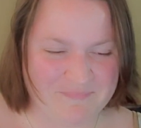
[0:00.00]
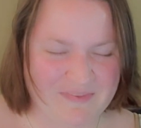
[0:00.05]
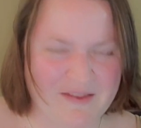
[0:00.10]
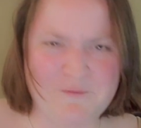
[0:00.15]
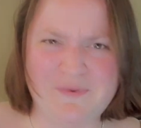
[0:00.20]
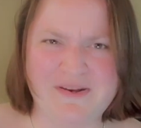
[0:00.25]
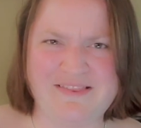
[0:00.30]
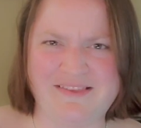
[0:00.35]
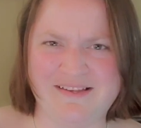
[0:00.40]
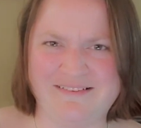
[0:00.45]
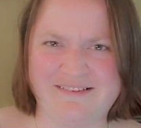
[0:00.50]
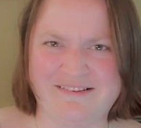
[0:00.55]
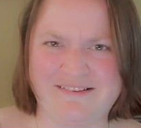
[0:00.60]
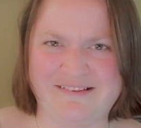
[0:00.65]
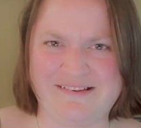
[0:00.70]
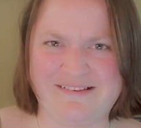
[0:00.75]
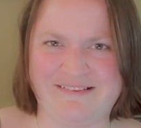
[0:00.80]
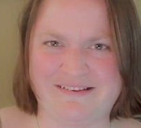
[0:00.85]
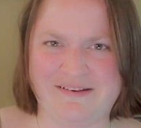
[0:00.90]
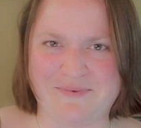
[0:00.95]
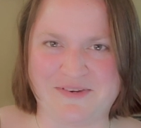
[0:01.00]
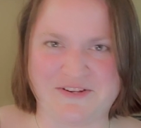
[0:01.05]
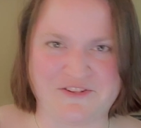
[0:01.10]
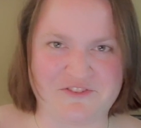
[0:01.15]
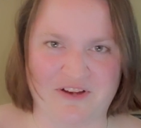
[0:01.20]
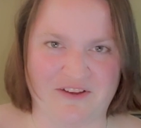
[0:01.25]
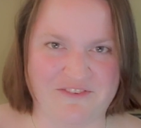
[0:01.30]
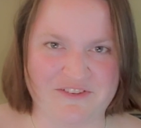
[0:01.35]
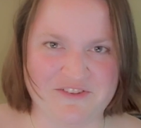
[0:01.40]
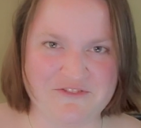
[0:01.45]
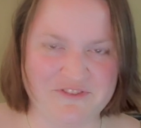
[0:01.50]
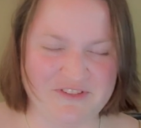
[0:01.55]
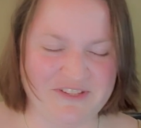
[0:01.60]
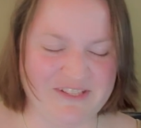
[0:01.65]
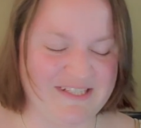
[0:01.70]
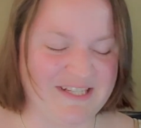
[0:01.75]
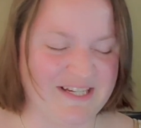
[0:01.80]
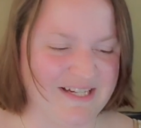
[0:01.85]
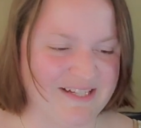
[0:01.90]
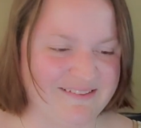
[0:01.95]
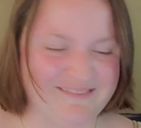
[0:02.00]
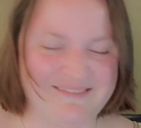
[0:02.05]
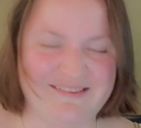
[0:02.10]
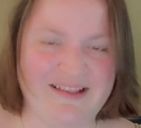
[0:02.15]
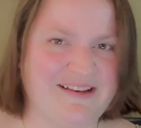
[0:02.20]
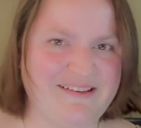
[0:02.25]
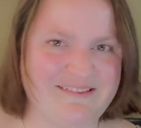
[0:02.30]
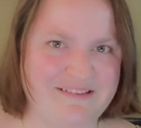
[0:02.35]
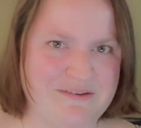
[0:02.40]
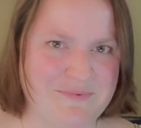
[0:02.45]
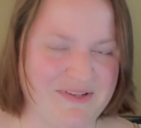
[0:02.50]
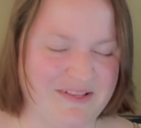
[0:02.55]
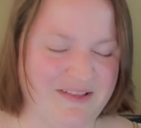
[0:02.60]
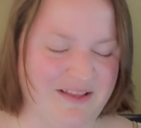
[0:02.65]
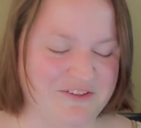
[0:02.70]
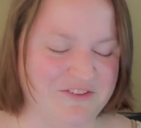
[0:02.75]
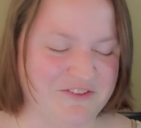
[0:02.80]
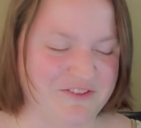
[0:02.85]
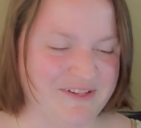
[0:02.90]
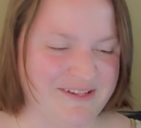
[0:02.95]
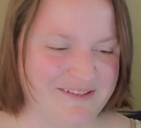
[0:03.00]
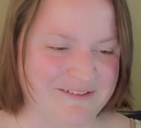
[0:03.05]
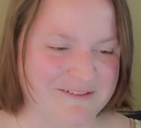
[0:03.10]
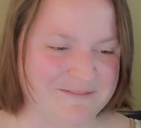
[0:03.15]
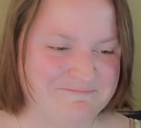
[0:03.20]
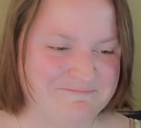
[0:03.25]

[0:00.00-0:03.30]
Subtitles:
Everybody thinks it's easy to be a chef. It's really not. It's not easy to be a line cook either.